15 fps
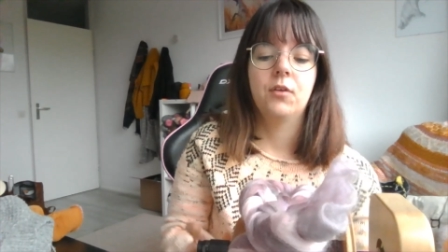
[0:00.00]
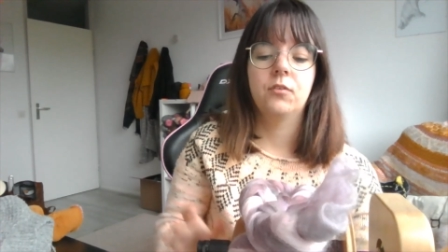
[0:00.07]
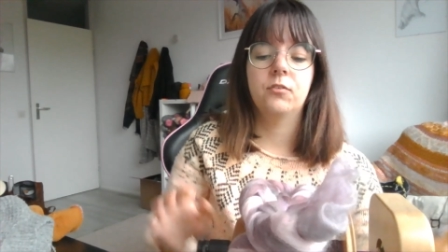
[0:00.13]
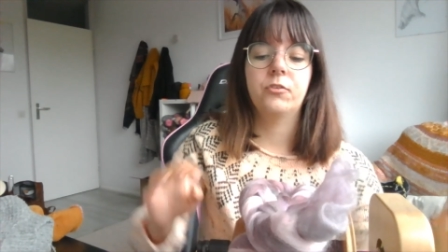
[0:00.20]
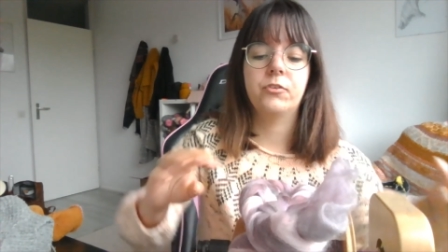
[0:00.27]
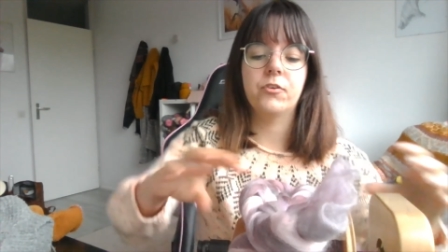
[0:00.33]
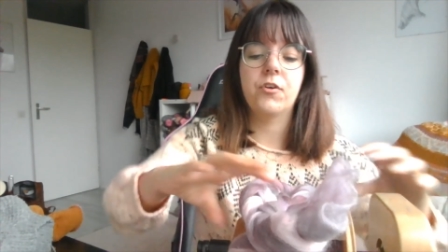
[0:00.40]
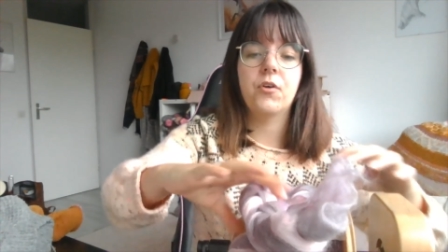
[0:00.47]

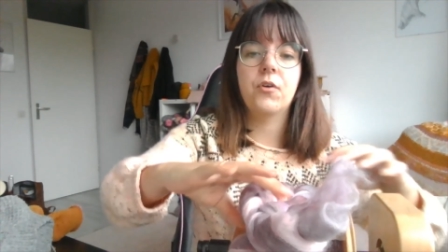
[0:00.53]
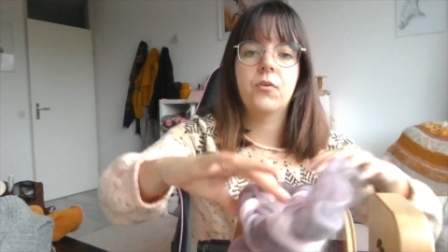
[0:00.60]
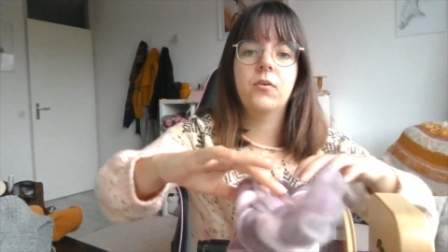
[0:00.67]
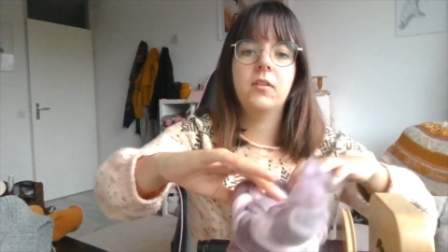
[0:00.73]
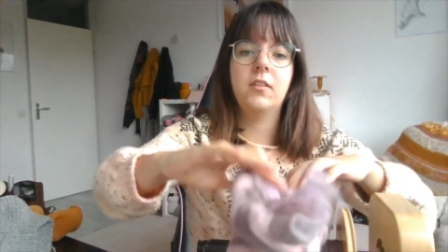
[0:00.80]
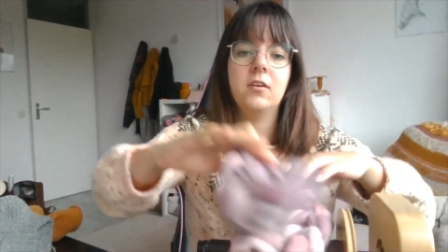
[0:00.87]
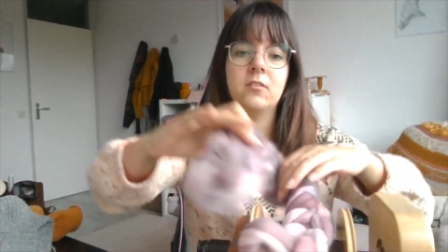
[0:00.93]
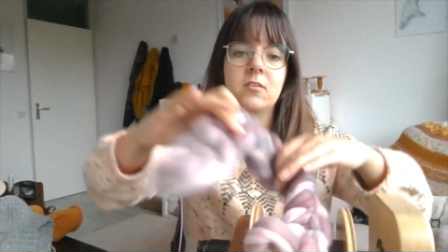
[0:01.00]
So
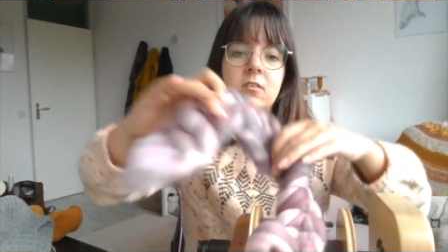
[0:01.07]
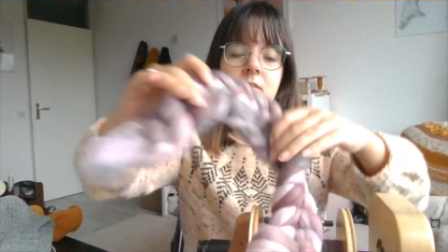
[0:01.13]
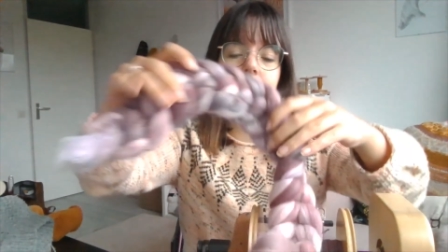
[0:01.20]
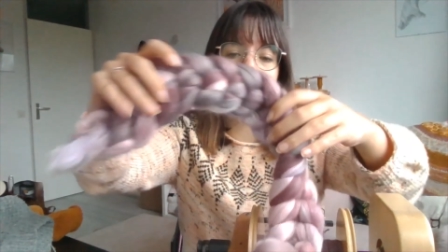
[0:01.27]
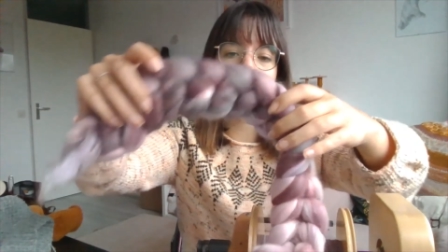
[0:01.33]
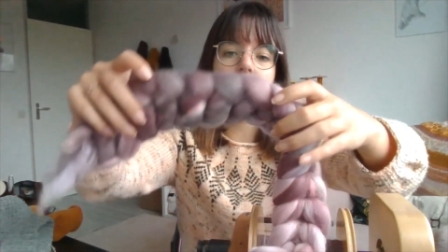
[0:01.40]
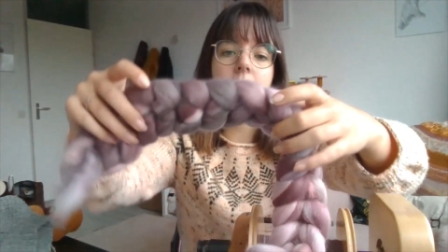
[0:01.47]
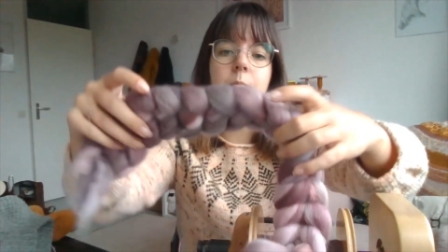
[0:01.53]
this is the
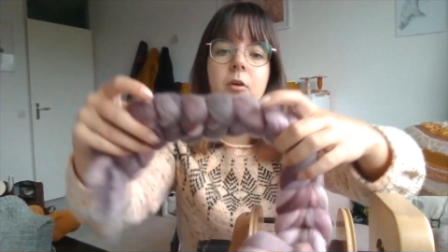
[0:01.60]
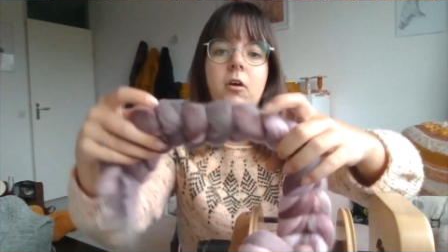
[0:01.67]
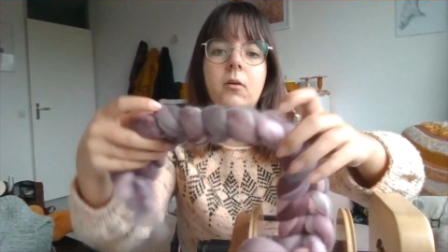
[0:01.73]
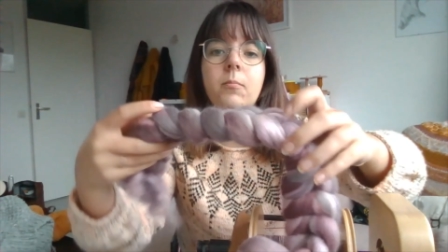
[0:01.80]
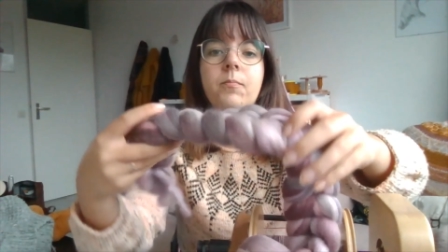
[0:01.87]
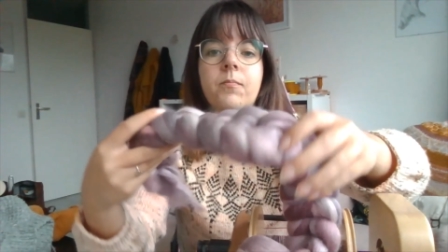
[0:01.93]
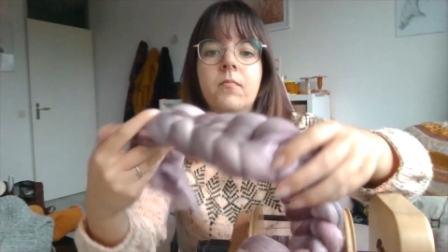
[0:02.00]
fiber.